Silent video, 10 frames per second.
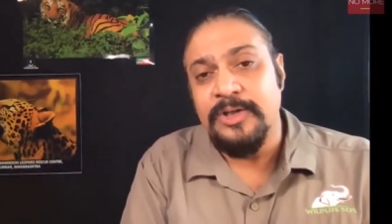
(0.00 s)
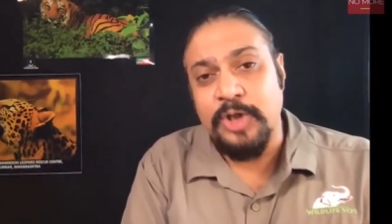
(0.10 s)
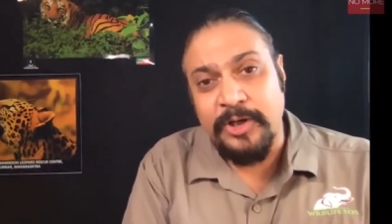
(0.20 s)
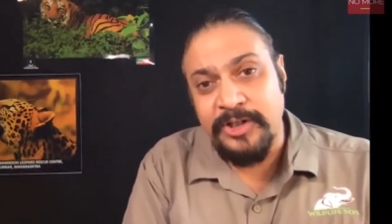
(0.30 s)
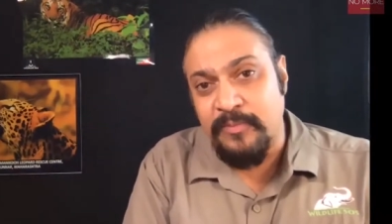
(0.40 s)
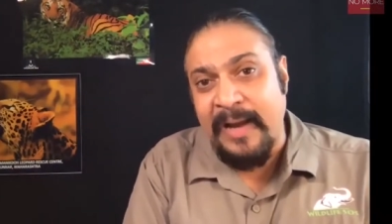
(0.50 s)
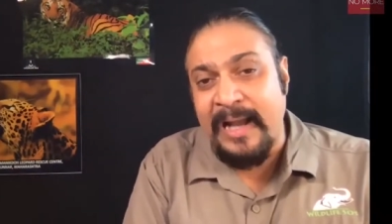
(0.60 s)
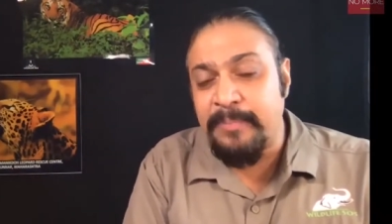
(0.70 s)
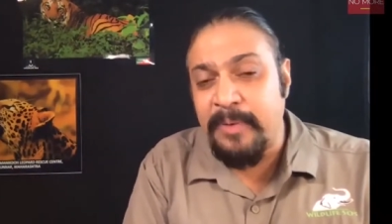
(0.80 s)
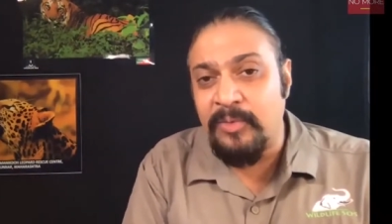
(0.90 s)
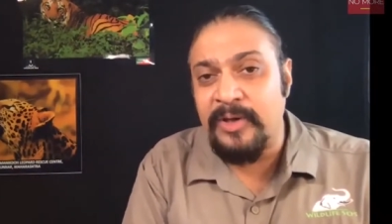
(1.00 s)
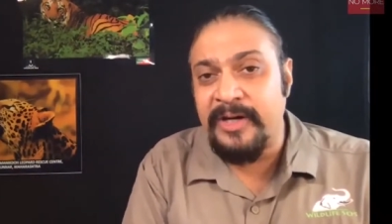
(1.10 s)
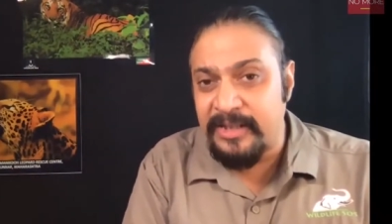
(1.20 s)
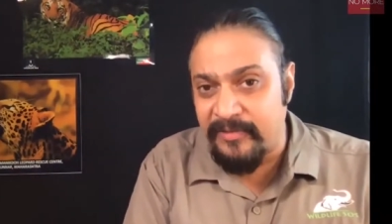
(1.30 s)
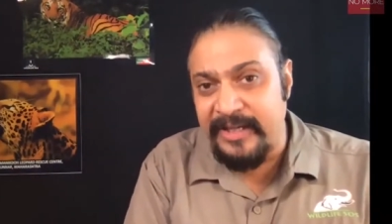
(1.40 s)
shortage of manpower
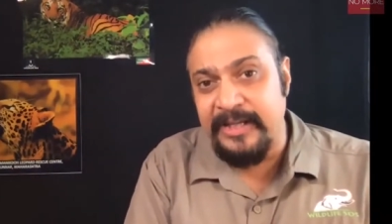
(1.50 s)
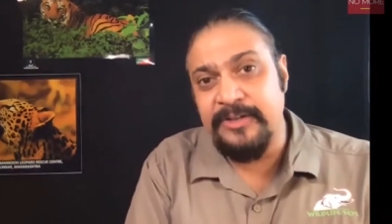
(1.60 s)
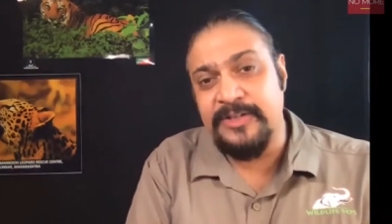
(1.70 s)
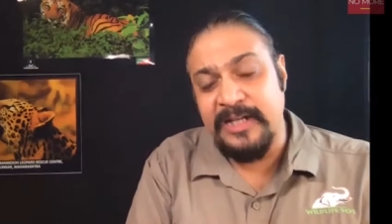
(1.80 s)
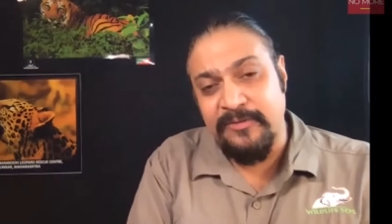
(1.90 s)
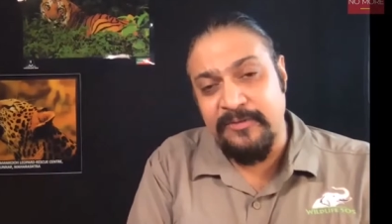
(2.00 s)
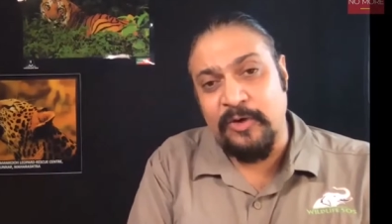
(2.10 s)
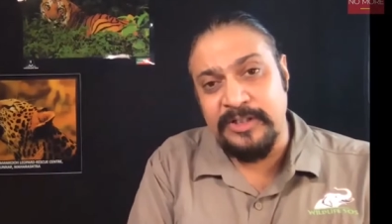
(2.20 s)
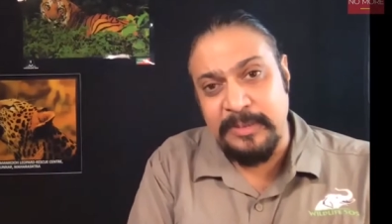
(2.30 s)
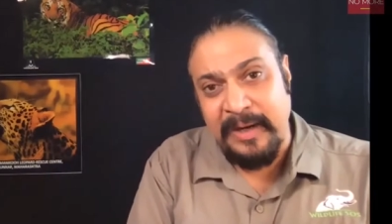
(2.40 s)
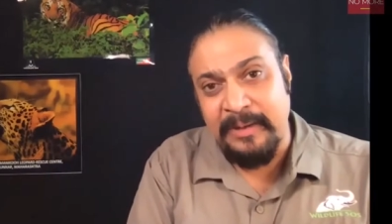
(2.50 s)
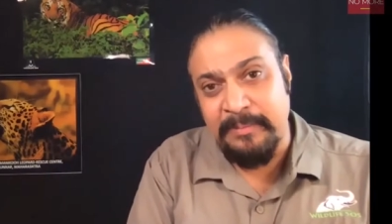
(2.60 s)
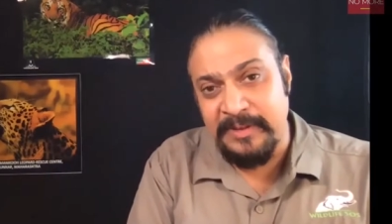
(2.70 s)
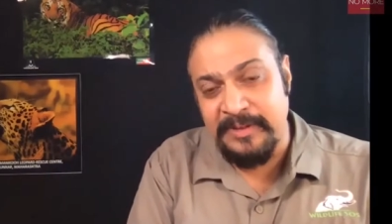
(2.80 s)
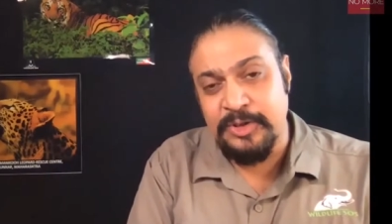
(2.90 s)
in the various state forest
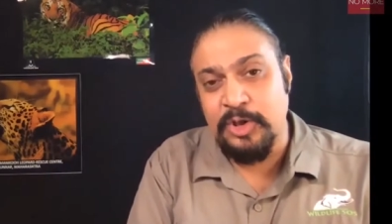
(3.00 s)
departments,